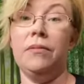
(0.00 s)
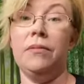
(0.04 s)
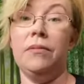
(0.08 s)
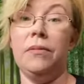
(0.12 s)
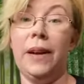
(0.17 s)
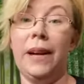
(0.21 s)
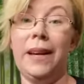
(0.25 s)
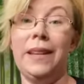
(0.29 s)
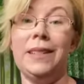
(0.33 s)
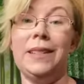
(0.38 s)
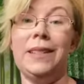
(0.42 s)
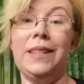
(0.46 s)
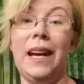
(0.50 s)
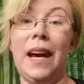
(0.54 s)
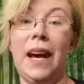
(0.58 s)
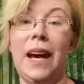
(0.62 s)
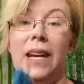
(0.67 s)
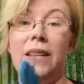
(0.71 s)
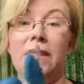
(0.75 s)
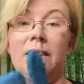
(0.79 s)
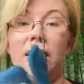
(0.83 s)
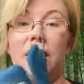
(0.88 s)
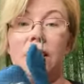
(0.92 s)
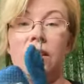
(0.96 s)

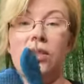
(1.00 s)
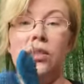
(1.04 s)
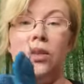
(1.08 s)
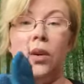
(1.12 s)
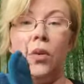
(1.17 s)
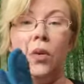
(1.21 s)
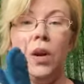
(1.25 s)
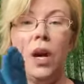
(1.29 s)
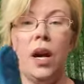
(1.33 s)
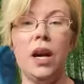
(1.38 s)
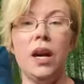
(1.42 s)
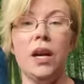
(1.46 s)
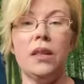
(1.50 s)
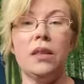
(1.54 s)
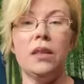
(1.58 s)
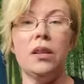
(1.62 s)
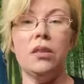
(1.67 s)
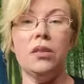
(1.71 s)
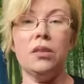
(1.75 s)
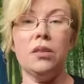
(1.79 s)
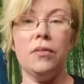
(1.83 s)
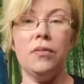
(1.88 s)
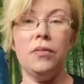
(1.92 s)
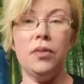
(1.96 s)
Fantastic. So
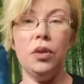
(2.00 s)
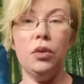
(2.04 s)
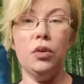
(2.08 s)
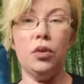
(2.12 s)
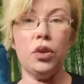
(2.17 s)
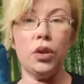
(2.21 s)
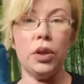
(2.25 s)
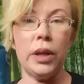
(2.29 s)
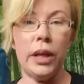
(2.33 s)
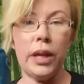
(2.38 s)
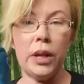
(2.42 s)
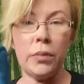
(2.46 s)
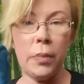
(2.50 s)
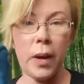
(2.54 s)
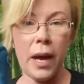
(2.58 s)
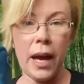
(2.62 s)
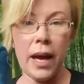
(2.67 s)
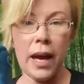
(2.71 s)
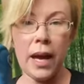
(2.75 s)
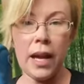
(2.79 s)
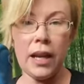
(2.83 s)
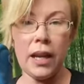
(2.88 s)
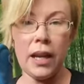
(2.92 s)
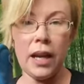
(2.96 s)
there's a few creek
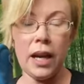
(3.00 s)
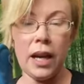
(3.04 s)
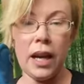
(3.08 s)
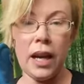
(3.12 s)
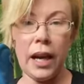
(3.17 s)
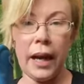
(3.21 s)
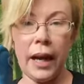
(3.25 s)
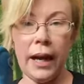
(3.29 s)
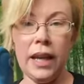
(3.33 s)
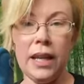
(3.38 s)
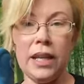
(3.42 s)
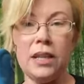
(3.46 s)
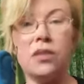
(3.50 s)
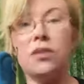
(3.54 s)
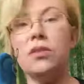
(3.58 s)
bed hikes.